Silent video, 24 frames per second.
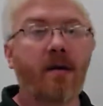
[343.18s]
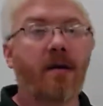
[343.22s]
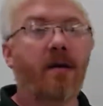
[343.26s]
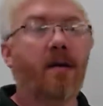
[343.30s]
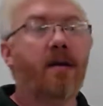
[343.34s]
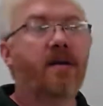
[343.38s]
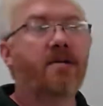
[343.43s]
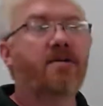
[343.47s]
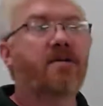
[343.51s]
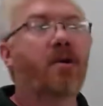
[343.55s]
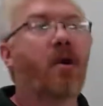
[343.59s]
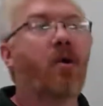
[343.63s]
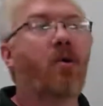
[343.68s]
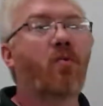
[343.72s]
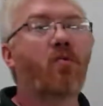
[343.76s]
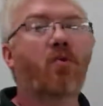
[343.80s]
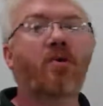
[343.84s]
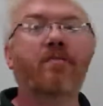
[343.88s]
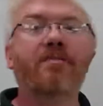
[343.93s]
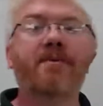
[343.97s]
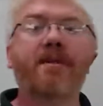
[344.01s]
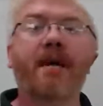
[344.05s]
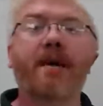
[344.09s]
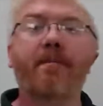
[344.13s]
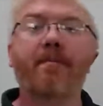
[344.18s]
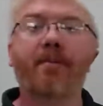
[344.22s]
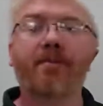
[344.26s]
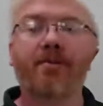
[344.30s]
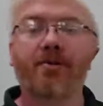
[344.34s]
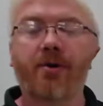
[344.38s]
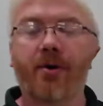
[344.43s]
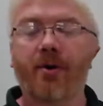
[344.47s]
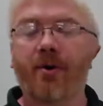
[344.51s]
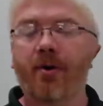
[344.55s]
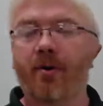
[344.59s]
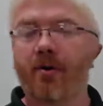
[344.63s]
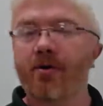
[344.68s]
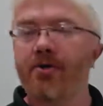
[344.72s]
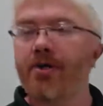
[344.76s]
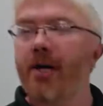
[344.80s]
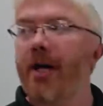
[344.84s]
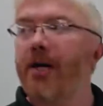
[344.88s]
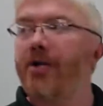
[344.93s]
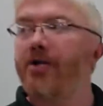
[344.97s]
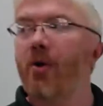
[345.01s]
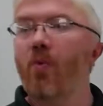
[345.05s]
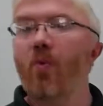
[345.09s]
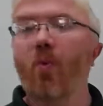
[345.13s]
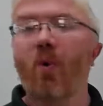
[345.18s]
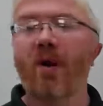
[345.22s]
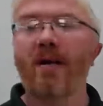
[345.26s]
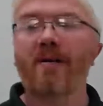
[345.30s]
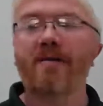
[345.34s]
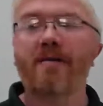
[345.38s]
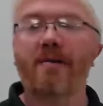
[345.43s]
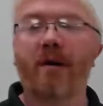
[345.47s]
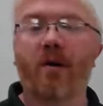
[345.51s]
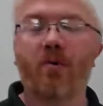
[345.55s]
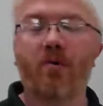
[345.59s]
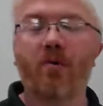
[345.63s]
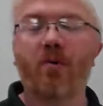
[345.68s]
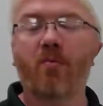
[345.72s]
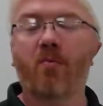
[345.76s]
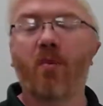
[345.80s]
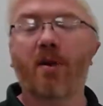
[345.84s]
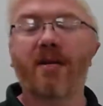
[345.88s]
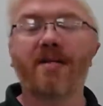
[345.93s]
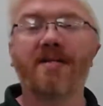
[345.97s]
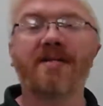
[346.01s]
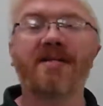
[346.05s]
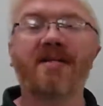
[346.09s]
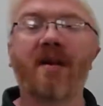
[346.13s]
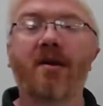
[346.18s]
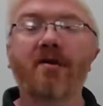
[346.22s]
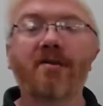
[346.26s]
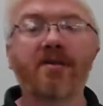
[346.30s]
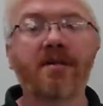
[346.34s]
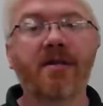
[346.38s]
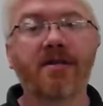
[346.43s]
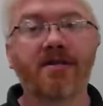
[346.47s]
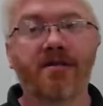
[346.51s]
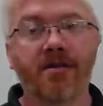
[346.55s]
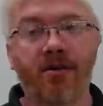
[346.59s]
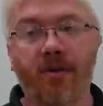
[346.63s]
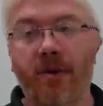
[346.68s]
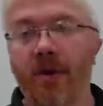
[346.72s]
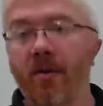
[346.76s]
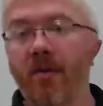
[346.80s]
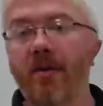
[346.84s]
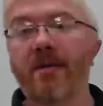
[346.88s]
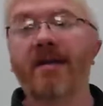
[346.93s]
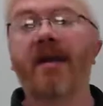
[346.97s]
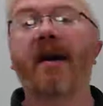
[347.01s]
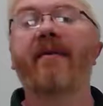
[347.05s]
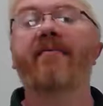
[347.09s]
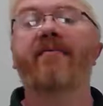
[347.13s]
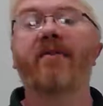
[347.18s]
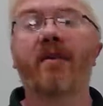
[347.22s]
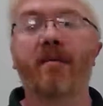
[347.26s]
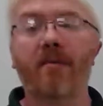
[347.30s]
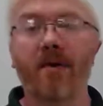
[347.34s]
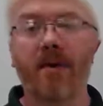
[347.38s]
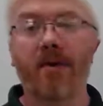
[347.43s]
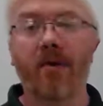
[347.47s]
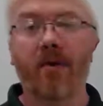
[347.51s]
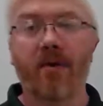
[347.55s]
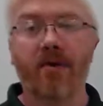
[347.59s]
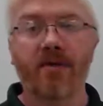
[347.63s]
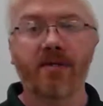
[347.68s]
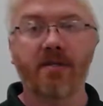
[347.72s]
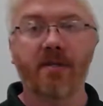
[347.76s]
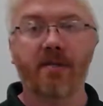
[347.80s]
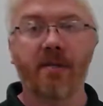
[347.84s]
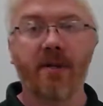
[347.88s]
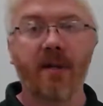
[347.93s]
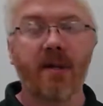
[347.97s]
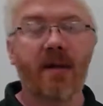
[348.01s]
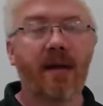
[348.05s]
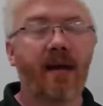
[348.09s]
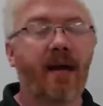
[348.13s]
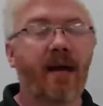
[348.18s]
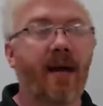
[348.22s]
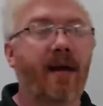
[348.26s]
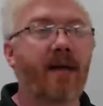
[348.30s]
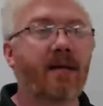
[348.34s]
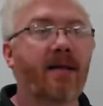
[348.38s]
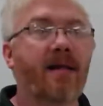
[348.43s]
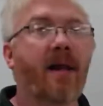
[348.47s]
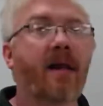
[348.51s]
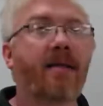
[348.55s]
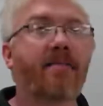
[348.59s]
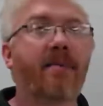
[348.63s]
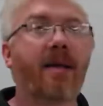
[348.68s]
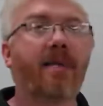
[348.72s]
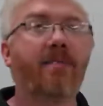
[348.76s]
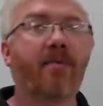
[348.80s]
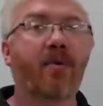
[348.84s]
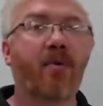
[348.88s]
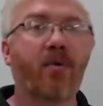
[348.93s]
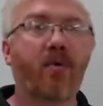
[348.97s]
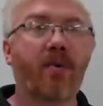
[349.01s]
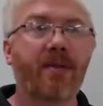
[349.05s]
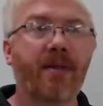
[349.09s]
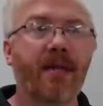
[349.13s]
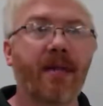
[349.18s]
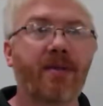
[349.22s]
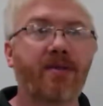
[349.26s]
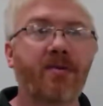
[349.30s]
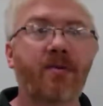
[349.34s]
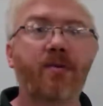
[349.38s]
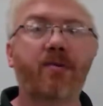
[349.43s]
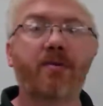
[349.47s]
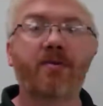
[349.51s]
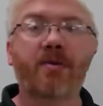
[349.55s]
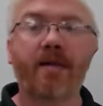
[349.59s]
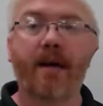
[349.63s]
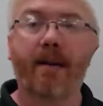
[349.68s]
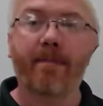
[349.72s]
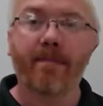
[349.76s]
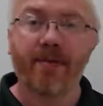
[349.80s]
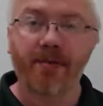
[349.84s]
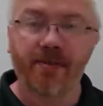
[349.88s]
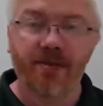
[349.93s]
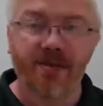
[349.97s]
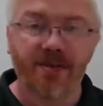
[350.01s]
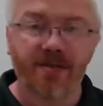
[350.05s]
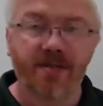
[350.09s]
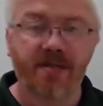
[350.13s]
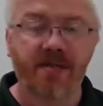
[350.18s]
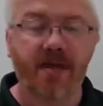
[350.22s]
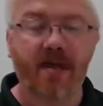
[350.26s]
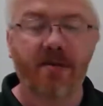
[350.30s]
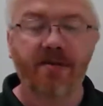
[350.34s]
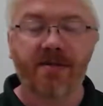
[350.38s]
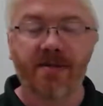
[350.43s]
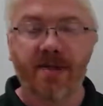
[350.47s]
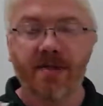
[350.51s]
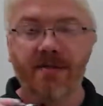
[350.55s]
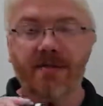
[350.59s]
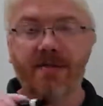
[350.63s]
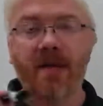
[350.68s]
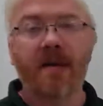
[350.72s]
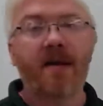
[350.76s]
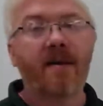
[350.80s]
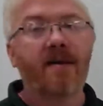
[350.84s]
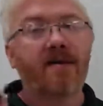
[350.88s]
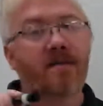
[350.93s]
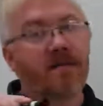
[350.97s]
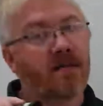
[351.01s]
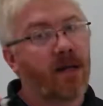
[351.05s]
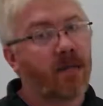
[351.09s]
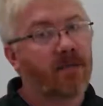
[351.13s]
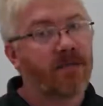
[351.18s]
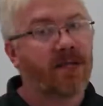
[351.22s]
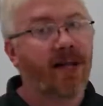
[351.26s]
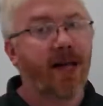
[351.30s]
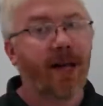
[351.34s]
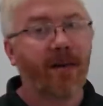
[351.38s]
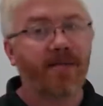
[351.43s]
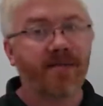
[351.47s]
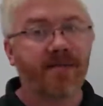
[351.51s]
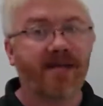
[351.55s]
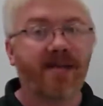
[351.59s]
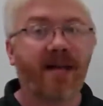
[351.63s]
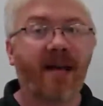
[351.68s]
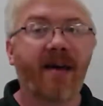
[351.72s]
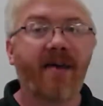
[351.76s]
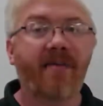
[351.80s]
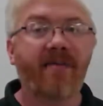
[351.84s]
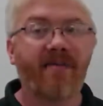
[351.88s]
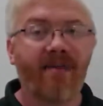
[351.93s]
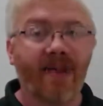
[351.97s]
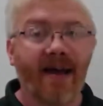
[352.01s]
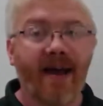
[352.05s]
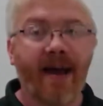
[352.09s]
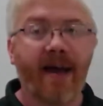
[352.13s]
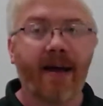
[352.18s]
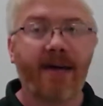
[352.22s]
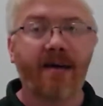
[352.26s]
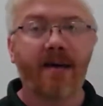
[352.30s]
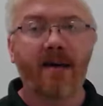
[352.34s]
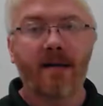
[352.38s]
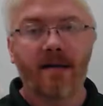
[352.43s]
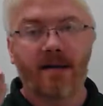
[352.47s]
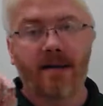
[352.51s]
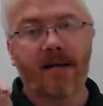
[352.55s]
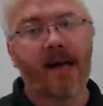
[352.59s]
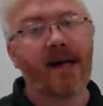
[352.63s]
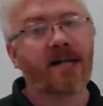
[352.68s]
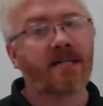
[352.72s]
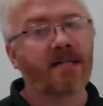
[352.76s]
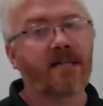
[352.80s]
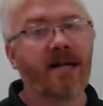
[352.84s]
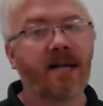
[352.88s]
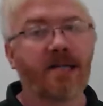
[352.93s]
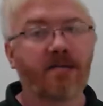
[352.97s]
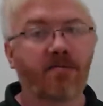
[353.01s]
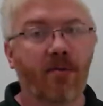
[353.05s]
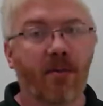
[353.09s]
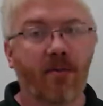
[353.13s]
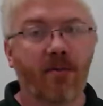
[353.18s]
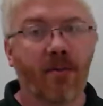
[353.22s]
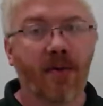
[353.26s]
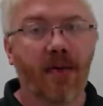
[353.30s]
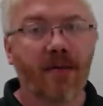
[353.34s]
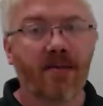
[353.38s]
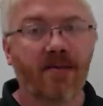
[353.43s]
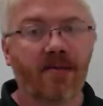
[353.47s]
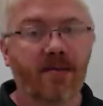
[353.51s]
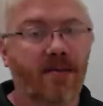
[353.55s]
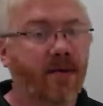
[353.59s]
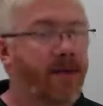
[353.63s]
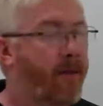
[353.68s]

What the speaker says: So room temperature or changing a room 1 Celsius degree would definitely be noticeable. And a lot of people, when they do temperatures in Celsius, sometimes give that last decimal place.